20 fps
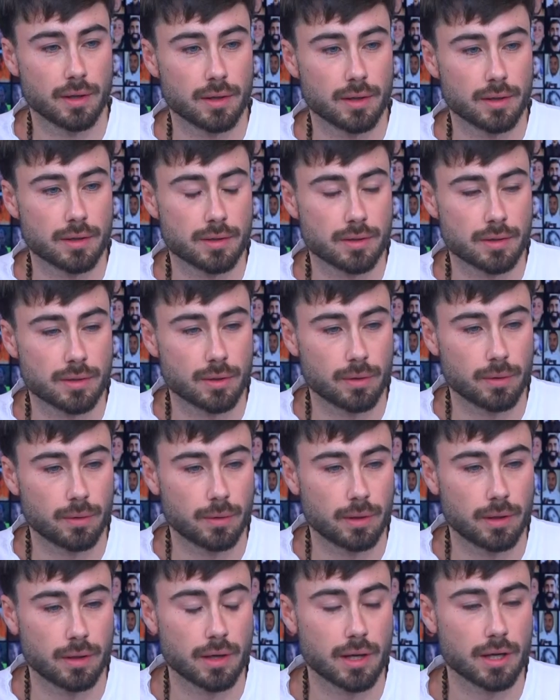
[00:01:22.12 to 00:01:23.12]

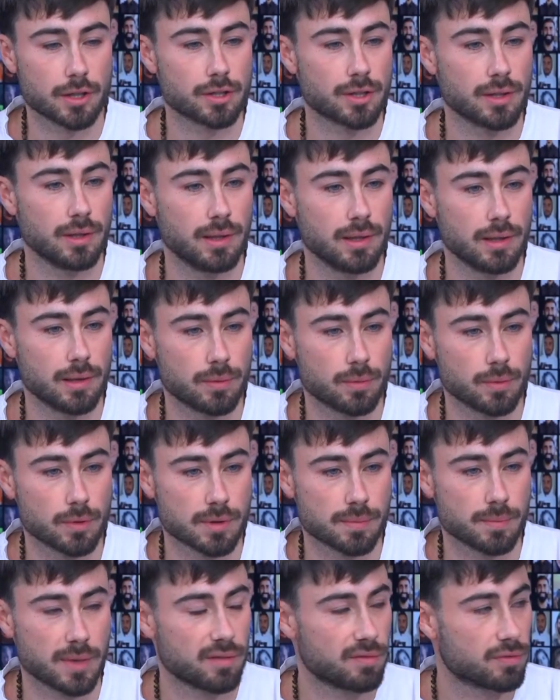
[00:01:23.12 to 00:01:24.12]
So actually, it
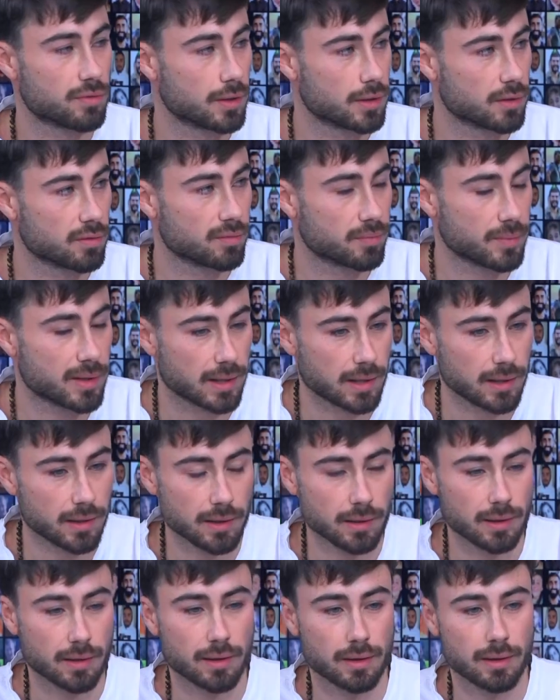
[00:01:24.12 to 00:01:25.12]
was my friend of
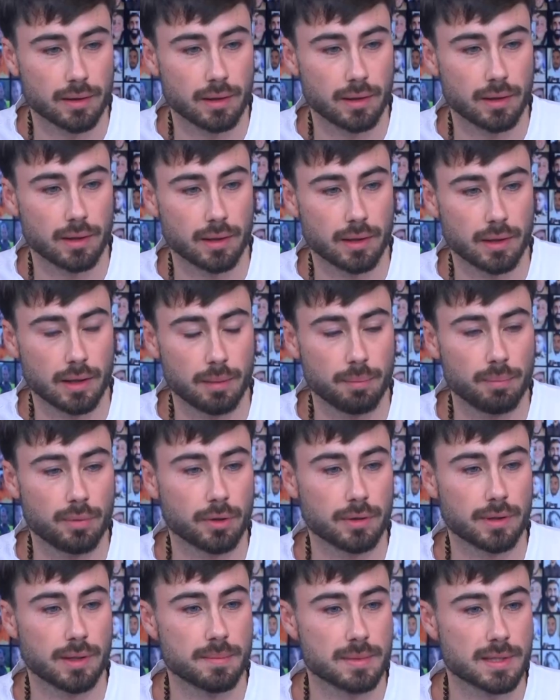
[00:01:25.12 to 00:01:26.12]
mine. He
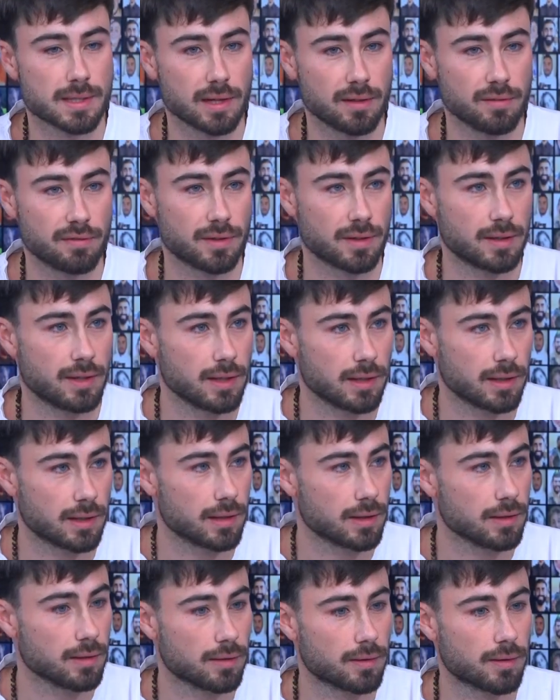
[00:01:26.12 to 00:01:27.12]
bought himself a
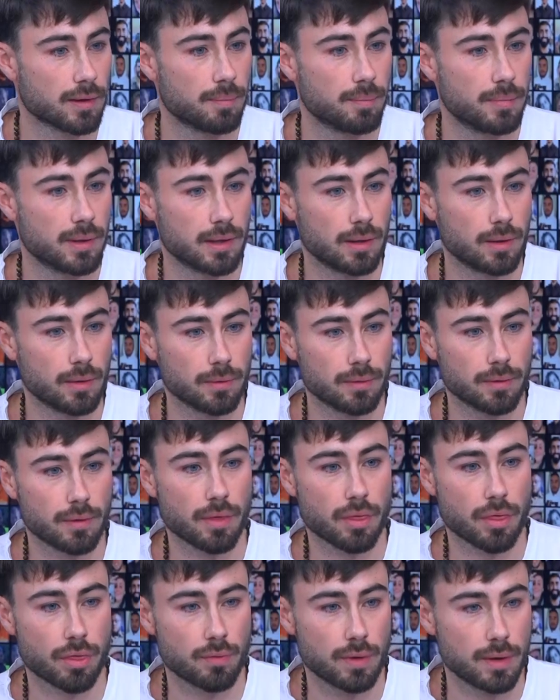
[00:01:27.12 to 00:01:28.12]
ticket about
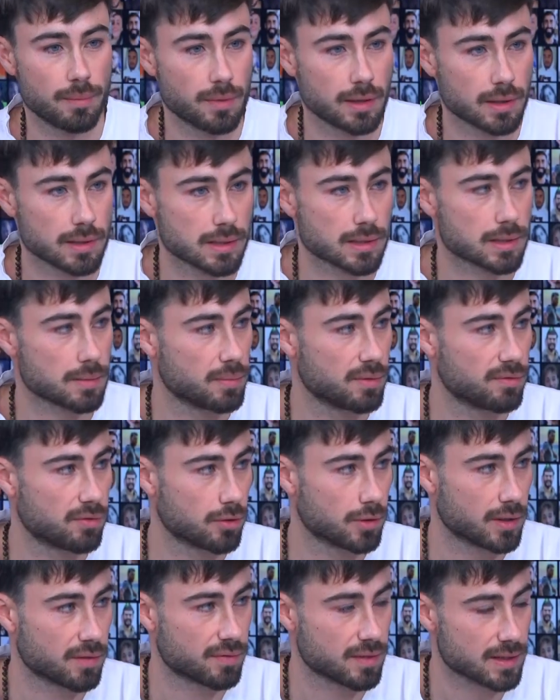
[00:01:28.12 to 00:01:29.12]
3 months
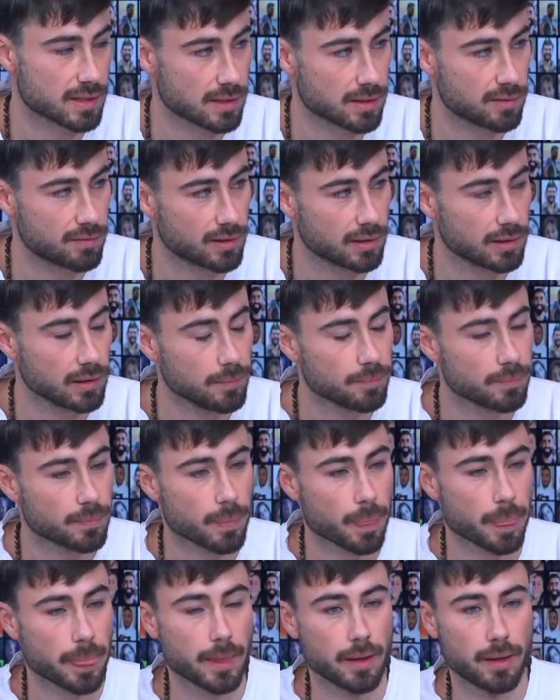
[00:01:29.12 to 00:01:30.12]
before the festival.
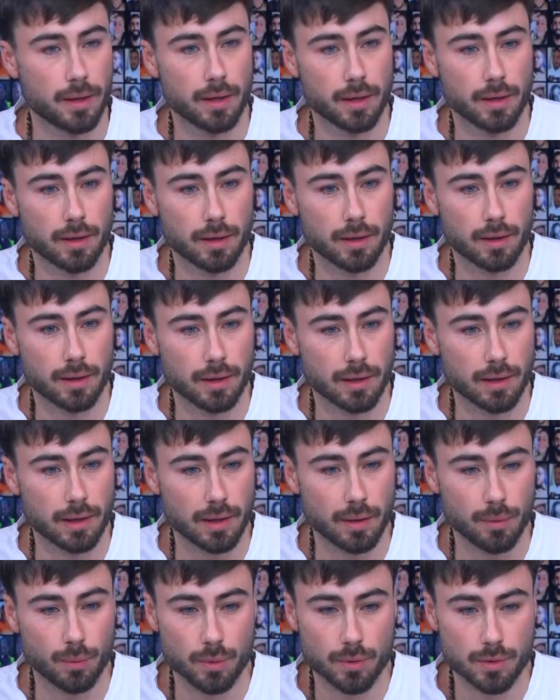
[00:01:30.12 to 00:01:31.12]

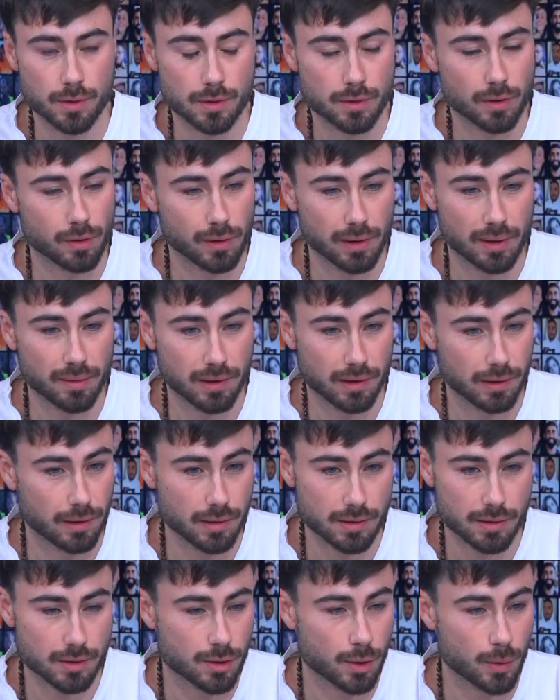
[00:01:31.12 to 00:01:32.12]
He was all
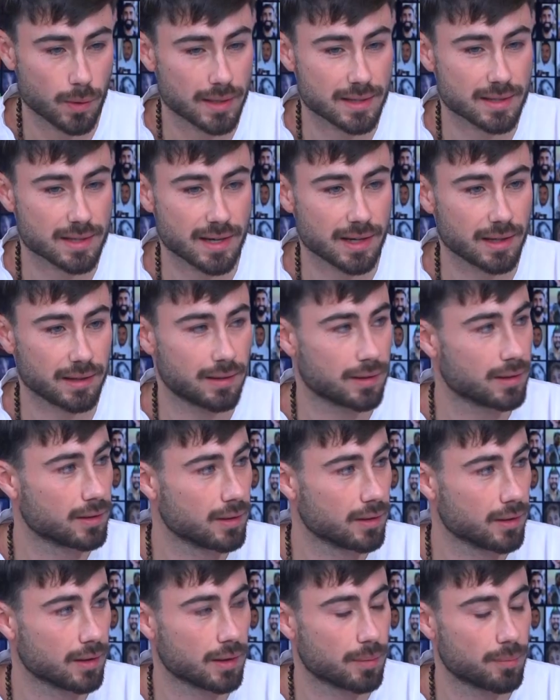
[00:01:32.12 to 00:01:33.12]
so
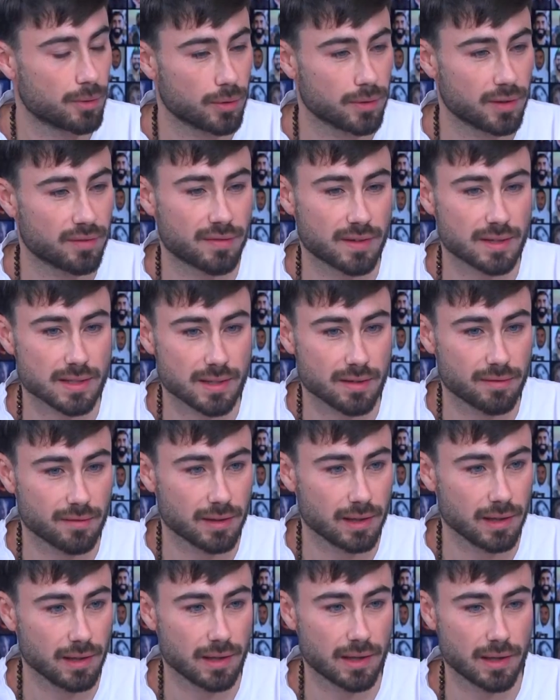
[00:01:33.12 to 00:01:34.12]
excited about the
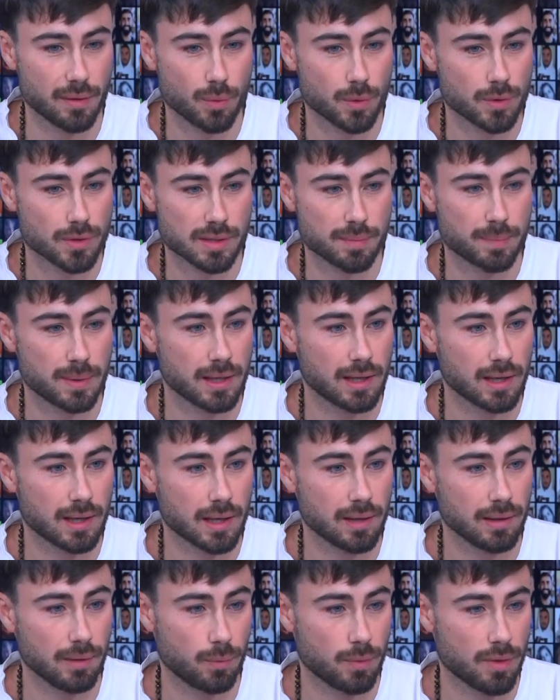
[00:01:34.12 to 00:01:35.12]
festival, and he was speaking
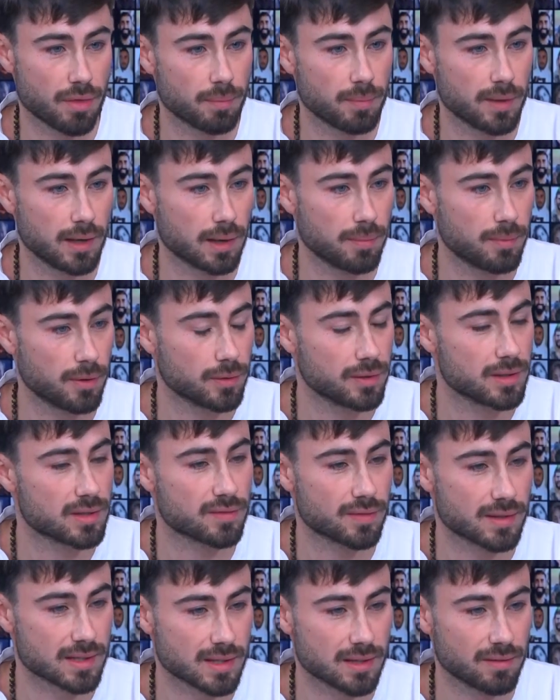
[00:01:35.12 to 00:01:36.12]
with me about
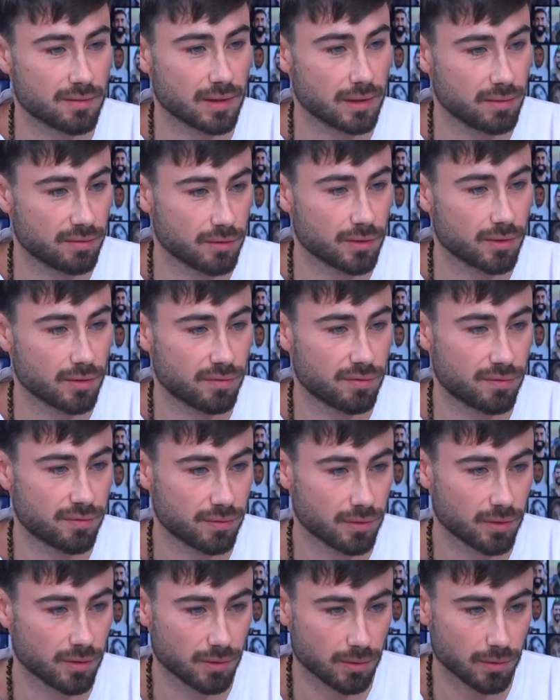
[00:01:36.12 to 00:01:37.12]
this festival for
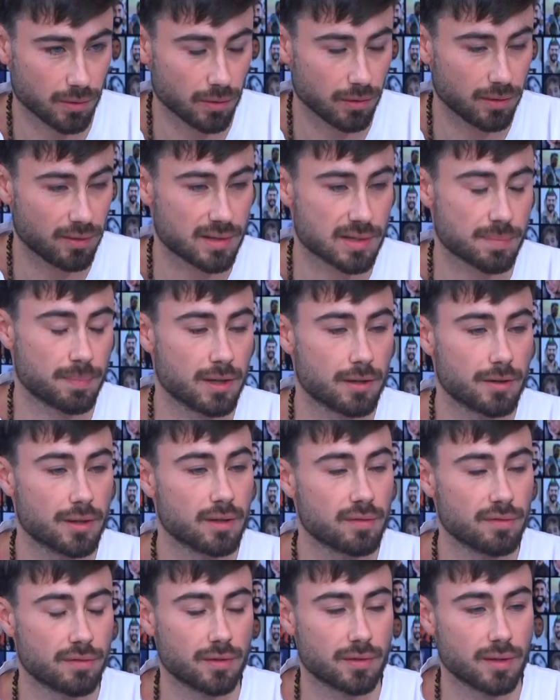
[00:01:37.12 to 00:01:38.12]
all this
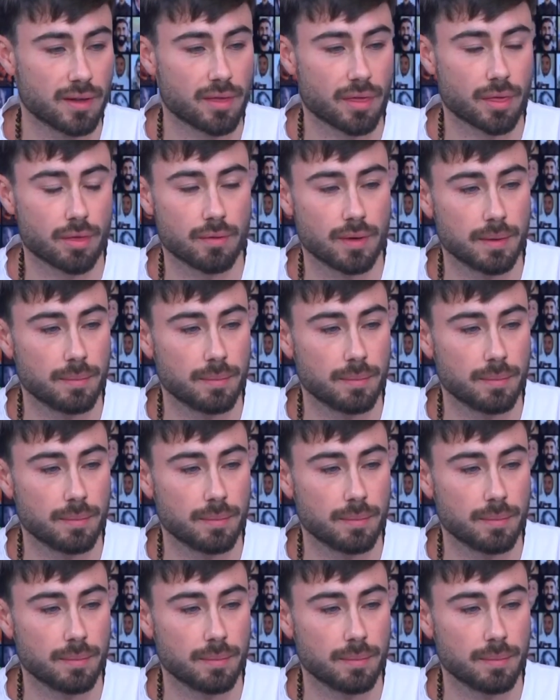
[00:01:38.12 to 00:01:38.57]
period, for these 3